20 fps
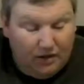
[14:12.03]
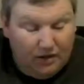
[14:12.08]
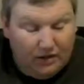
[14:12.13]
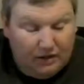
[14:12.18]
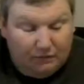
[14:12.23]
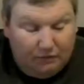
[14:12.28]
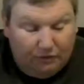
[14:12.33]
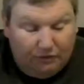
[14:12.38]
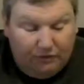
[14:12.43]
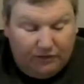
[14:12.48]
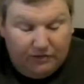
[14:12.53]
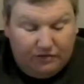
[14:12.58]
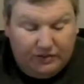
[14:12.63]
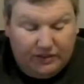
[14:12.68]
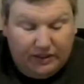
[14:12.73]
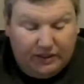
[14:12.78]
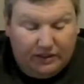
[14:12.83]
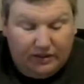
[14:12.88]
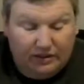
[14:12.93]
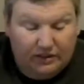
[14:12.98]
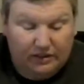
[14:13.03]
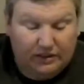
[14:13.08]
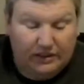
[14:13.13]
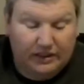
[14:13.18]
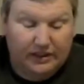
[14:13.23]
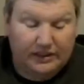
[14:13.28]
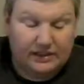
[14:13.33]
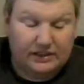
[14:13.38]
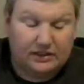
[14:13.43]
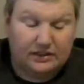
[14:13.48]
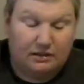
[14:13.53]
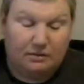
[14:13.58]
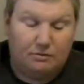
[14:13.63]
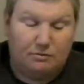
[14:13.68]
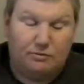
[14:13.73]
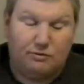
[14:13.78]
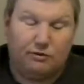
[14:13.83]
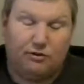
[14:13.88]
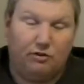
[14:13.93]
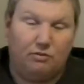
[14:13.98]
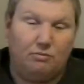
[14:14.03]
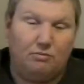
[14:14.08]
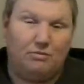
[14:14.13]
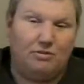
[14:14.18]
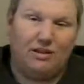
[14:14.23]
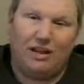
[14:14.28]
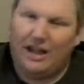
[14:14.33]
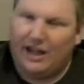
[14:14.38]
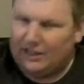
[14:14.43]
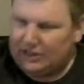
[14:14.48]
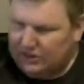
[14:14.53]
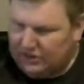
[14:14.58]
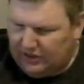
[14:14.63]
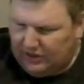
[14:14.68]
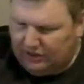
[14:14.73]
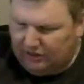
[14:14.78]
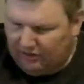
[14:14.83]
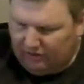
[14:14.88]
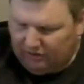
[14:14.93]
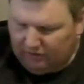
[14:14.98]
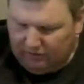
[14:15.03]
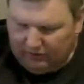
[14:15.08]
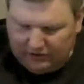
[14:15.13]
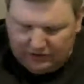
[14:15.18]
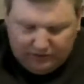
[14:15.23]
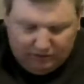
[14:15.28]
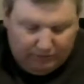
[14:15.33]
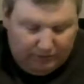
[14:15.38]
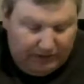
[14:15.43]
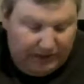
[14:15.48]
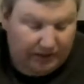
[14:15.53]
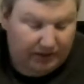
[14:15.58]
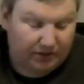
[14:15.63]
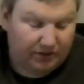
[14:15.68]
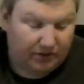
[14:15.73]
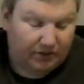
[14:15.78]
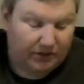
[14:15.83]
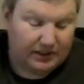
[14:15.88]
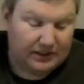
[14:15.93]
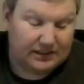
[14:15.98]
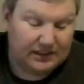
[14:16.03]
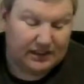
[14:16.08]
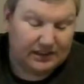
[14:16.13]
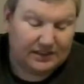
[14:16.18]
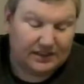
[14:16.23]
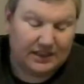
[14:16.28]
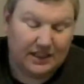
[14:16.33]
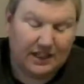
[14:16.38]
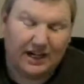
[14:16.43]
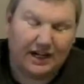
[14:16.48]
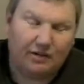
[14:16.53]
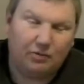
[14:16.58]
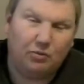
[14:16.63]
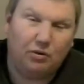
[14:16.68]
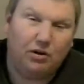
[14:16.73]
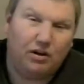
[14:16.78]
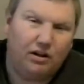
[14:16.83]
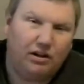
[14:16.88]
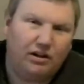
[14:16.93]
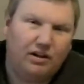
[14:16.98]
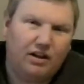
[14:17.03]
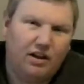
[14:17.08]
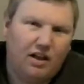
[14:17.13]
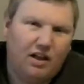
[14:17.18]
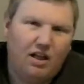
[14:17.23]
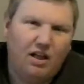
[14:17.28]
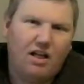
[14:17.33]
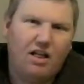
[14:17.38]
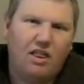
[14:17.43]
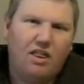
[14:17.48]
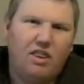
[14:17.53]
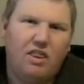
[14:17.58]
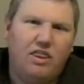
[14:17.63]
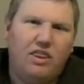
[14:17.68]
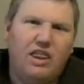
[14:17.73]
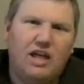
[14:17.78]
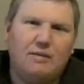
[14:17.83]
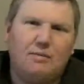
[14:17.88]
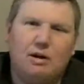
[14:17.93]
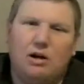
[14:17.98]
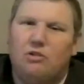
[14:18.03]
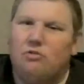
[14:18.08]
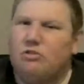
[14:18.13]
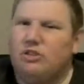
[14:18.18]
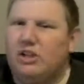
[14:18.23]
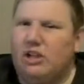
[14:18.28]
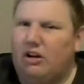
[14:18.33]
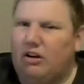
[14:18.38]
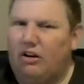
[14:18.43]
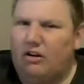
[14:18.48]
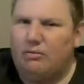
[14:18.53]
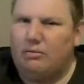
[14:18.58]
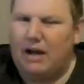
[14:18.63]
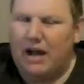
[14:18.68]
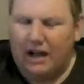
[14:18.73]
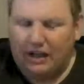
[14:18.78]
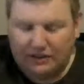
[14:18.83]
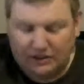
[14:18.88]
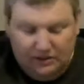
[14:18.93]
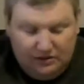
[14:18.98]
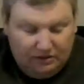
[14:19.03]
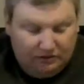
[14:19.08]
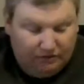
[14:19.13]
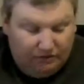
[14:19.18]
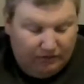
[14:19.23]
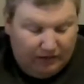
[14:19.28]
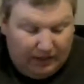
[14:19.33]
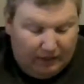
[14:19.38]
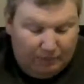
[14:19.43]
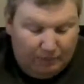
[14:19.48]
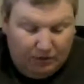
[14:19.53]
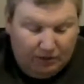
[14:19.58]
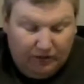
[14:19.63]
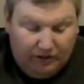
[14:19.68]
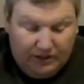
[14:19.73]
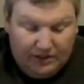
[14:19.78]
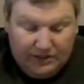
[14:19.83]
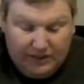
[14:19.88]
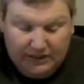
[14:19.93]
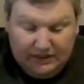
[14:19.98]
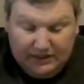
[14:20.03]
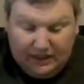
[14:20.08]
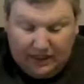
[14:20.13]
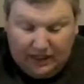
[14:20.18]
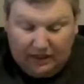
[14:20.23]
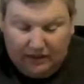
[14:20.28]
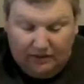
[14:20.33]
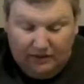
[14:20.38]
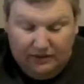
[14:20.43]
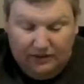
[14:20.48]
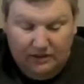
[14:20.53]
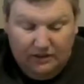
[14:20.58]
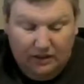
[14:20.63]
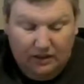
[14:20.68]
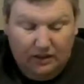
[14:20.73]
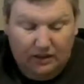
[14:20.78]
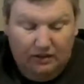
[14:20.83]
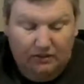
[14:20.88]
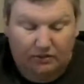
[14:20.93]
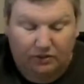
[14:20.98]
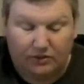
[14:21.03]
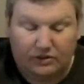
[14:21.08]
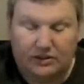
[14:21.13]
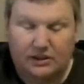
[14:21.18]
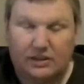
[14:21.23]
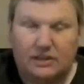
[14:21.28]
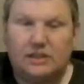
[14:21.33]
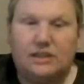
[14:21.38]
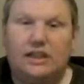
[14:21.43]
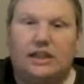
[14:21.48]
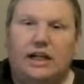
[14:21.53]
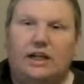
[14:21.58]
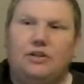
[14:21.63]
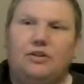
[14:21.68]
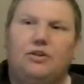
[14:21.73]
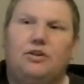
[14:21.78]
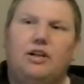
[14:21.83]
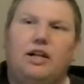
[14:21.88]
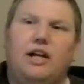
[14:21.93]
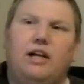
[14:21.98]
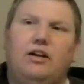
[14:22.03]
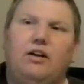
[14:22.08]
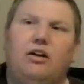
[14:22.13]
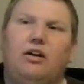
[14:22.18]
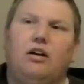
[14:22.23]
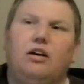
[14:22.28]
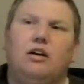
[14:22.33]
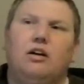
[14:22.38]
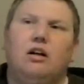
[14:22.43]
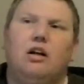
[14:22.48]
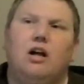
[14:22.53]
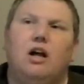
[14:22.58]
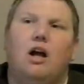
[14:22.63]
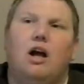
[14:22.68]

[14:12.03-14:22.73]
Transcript: Number 15 on the list comes from last year. WrestleMania 36, Night 1. The Boneyard match. The phenomenal AJ Styles versus The Undertaker.